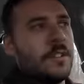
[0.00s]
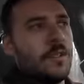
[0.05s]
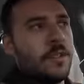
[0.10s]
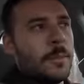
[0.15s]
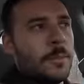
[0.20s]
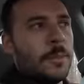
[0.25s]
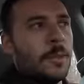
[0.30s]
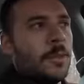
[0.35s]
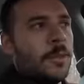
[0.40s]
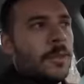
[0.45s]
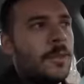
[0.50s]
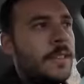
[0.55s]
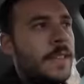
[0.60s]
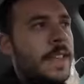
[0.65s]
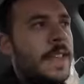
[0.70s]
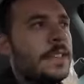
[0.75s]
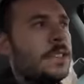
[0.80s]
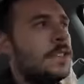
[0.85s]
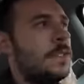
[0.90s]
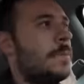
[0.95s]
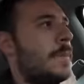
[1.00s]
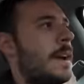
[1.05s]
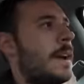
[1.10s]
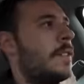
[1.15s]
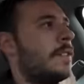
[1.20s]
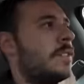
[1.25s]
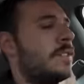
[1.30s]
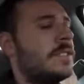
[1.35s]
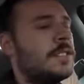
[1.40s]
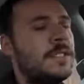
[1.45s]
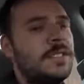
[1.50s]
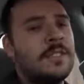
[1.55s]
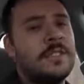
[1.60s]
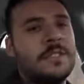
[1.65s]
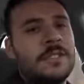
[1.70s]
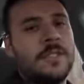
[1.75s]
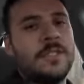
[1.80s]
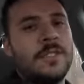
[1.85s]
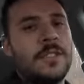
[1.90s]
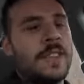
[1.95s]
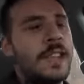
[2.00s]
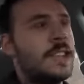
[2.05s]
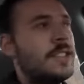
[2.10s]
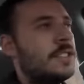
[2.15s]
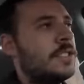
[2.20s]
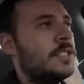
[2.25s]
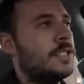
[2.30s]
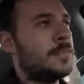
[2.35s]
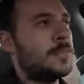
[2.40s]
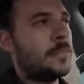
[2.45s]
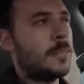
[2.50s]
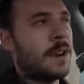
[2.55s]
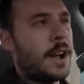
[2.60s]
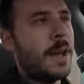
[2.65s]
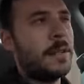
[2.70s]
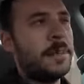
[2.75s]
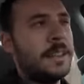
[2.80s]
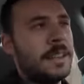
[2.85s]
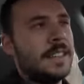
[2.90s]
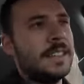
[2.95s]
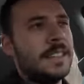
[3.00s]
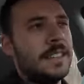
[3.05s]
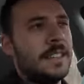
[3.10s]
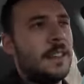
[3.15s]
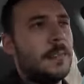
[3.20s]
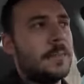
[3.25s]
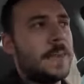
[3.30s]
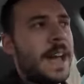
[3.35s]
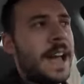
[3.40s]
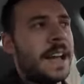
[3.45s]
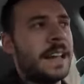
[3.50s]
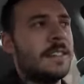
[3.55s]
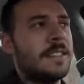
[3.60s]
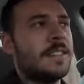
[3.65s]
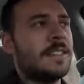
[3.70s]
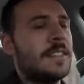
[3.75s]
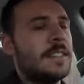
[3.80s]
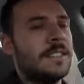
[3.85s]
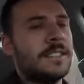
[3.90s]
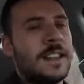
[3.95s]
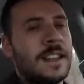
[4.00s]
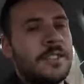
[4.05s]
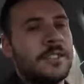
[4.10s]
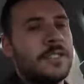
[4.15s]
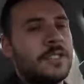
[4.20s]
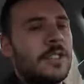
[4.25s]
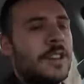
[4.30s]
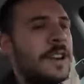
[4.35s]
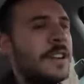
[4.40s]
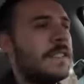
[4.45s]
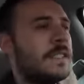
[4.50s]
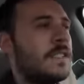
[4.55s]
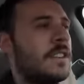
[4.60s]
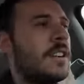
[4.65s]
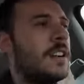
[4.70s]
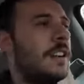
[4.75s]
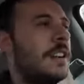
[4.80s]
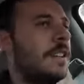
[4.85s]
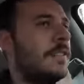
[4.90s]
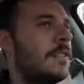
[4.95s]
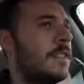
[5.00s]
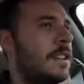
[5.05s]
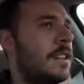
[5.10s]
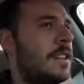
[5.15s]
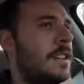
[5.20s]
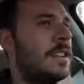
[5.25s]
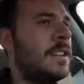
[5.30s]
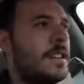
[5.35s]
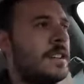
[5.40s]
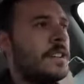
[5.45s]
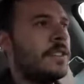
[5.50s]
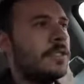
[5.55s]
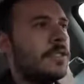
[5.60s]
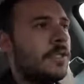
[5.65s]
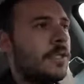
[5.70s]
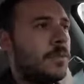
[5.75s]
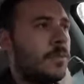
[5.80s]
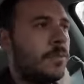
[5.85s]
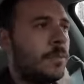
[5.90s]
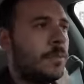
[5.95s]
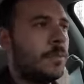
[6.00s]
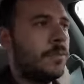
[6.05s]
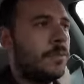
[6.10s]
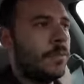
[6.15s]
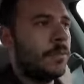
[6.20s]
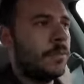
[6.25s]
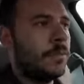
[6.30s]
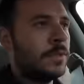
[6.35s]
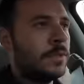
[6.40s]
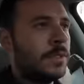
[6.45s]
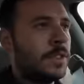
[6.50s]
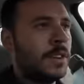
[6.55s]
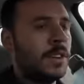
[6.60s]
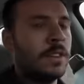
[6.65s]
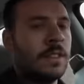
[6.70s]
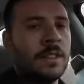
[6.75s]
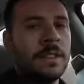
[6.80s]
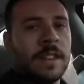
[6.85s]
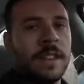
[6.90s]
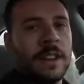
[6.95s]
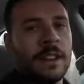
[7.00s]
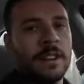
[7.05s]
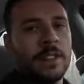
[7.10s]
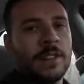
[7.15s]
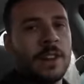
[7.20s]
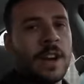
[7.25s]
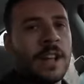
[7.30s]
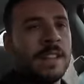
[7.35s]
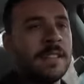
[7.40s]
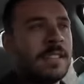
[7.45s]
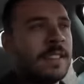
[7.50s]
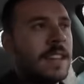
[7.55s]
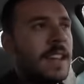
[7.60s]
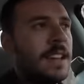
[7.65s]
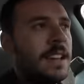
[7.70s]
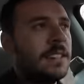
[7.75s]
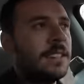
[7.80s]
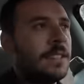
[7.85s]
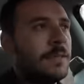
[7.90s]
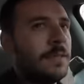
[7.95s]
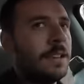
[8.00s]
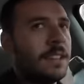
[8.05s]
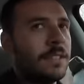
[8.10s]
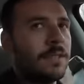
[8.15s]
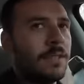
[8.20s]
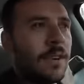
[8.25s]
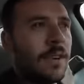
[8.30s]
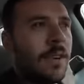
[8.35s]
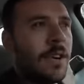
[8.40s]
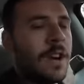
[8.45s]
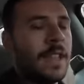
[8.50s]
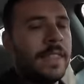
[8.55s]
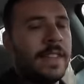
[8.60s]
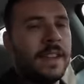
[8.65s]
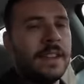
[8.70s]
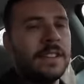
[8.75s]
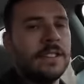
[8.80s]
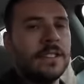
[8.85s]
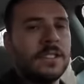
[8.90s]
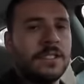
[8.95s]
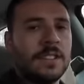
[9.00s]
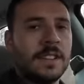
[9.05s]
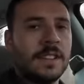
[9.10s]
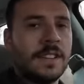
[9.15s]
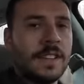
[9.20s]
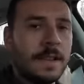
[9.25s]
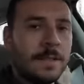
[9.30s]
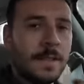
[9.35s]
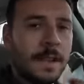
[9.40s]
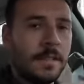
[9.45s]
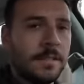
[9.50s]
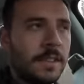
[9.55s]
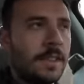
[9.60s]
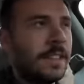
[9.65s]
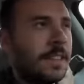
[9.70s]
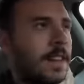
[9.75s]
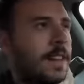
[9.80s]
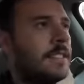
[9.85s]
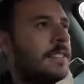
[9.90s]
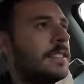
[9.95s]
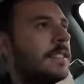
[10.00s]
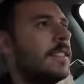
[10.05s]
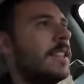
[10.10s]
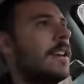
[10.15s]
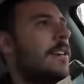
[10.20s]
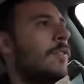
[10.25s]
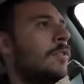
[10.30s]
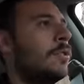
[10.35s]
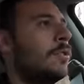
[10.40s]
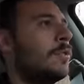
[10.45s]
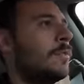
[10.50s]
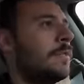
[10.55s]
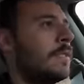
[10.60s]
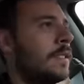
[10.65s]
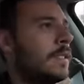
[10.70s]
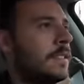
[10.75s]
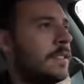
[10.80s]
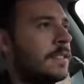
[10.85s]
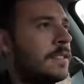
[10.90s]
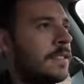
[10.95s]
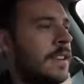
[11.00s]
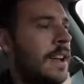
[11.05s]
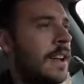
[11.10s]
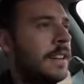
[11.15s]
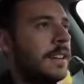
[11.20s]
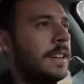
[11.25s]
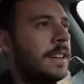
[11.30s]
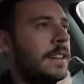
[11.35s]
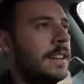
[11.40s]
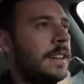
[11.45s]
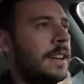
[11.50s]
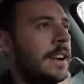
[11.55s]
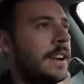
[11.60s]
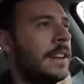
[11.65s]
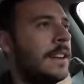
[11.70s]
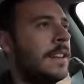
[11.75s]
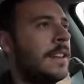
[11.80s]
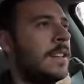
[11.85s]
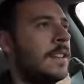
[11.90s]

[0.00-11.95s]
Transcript: normal engine mounts, so the engine's probably gonna tilt back if it doesn't have a trans on it. So we're gonna get a trans case that we could throw on there just to keep everything nice and level, solid in there.